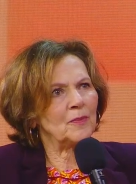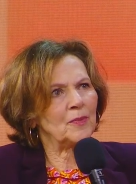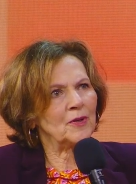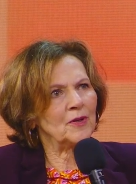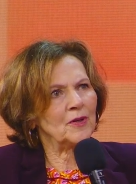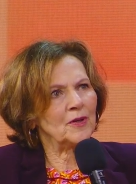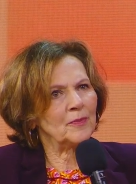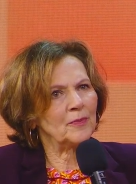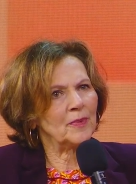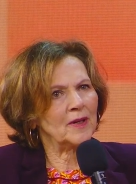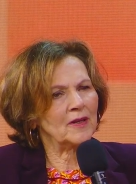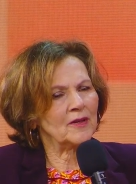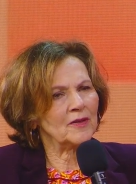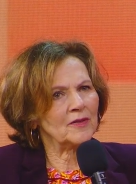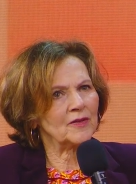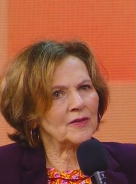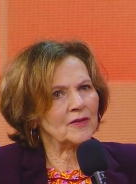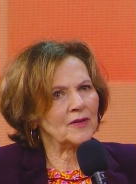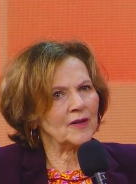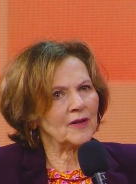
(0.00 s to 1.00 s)
point,
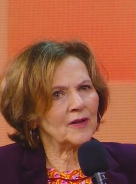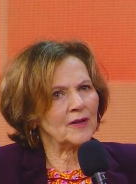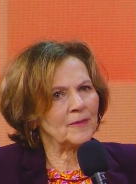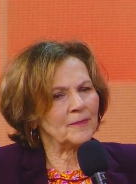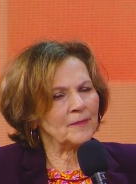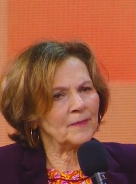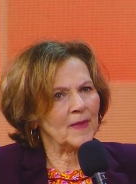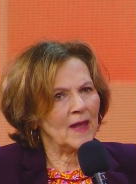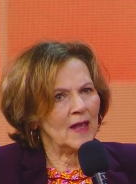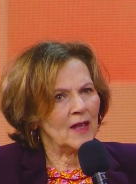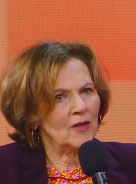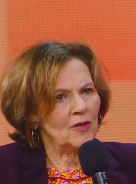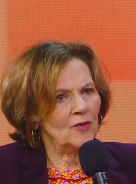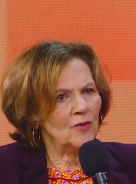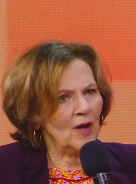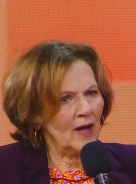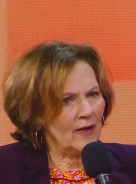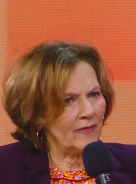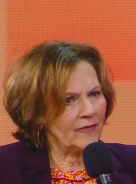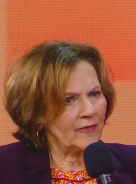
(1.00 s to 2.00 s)
because you
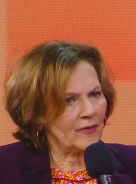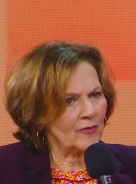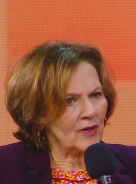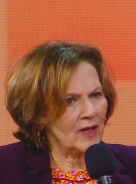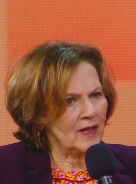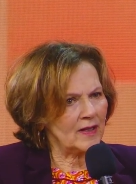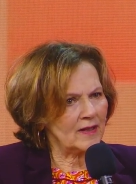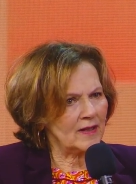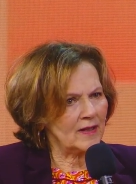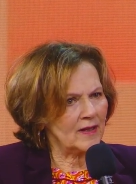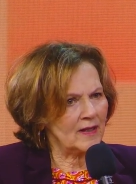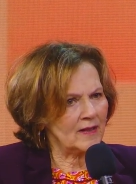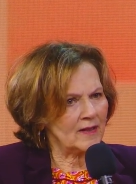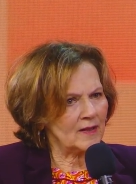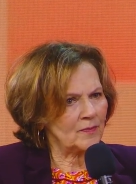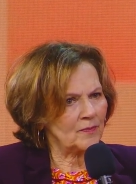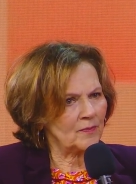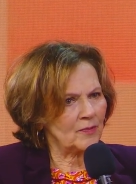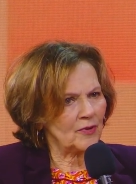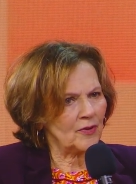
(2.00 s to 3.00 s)
have created this
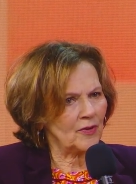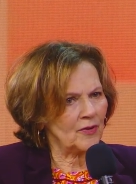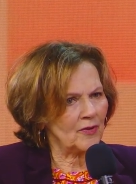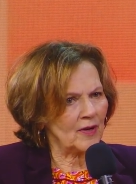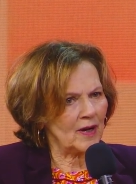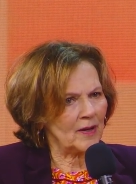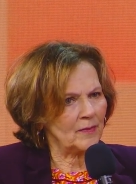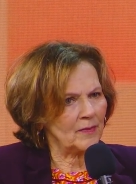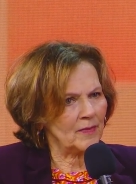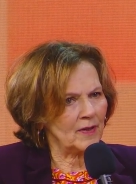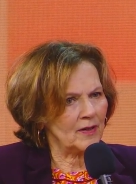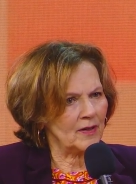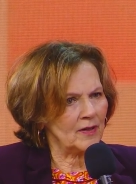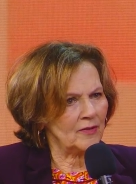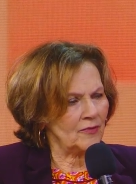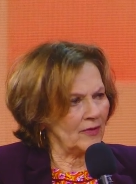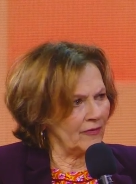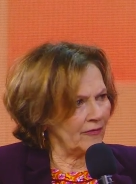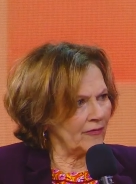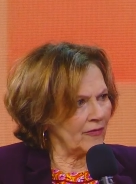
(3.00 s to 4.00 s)
program,
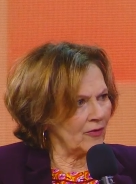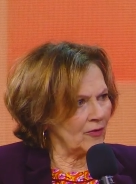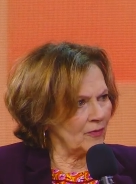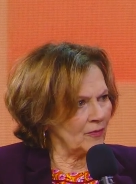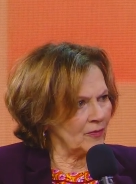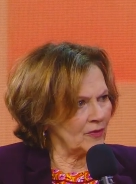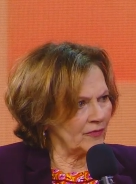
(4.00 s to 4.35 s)
Reforms